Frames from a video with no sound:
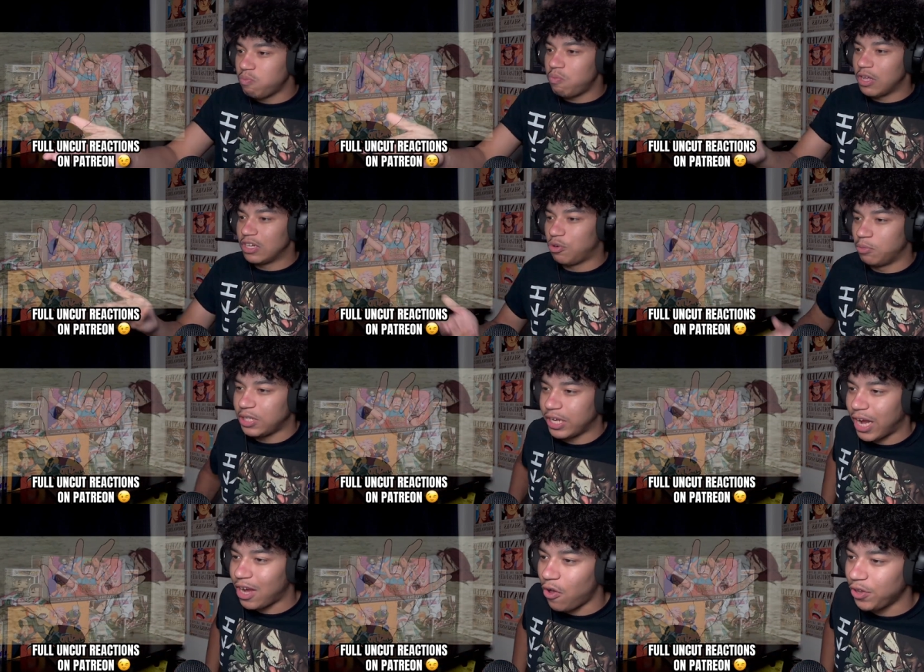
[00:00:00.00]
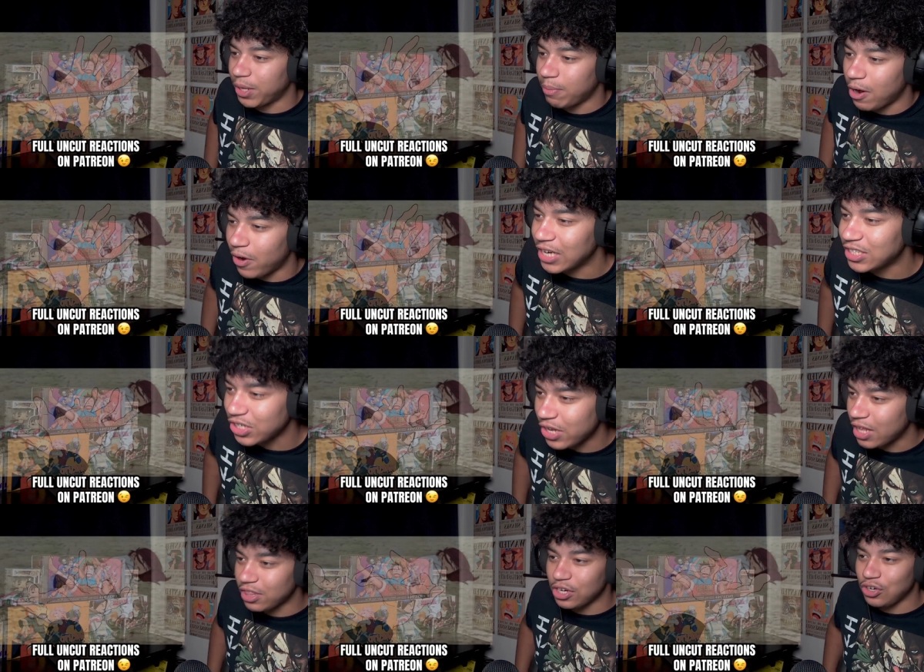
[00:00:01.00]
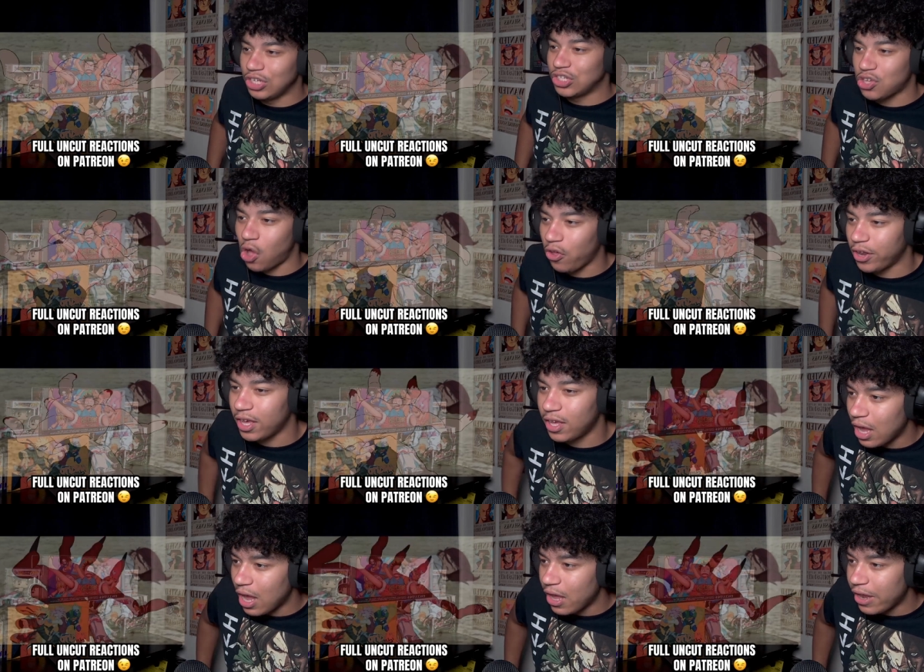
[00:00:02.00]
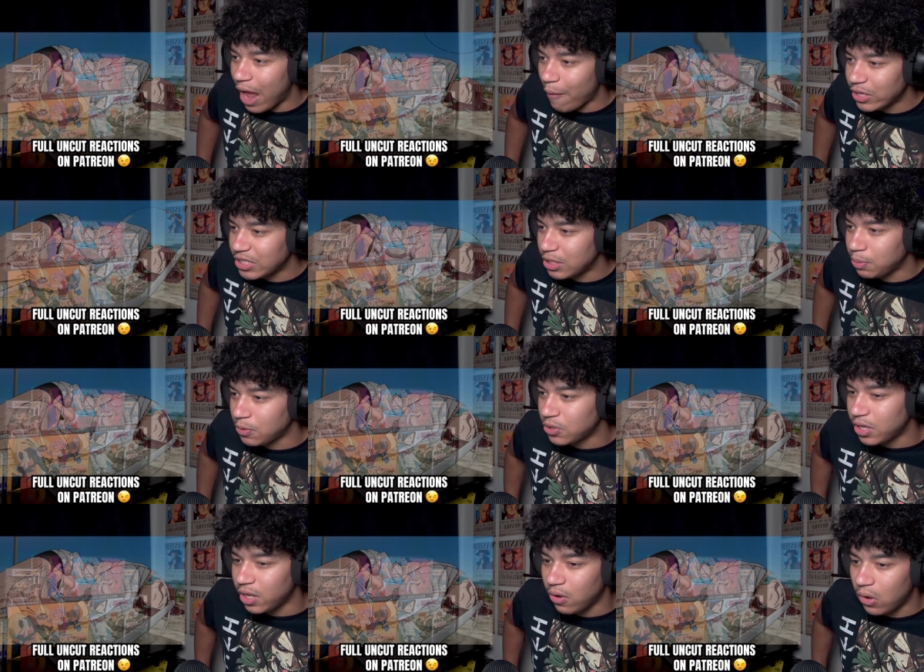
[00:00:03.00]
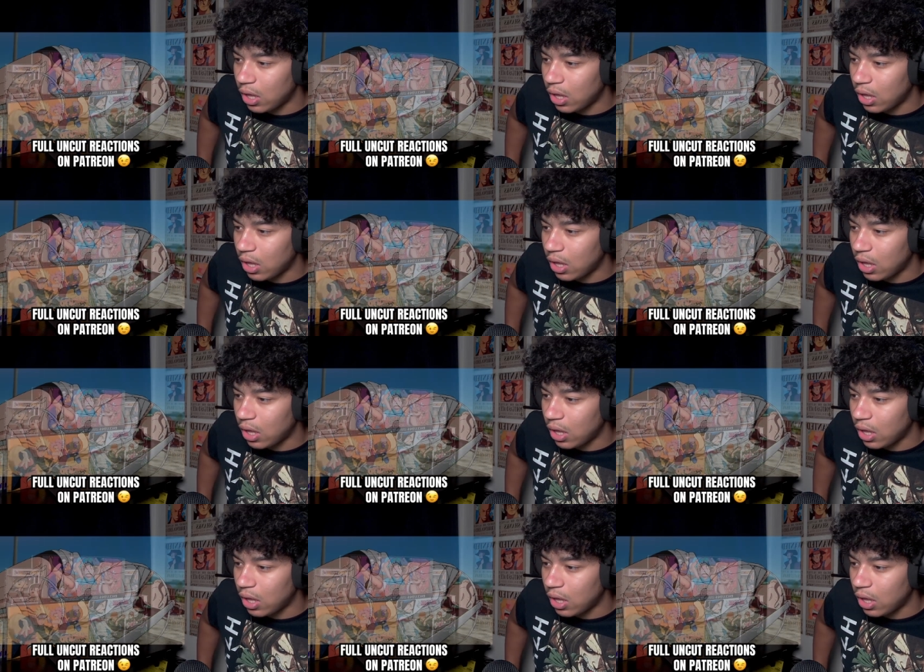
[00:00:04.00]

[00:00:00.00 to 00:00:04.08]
It's almost like I called it, bro. I literally just called it. Now what is he supposed to do?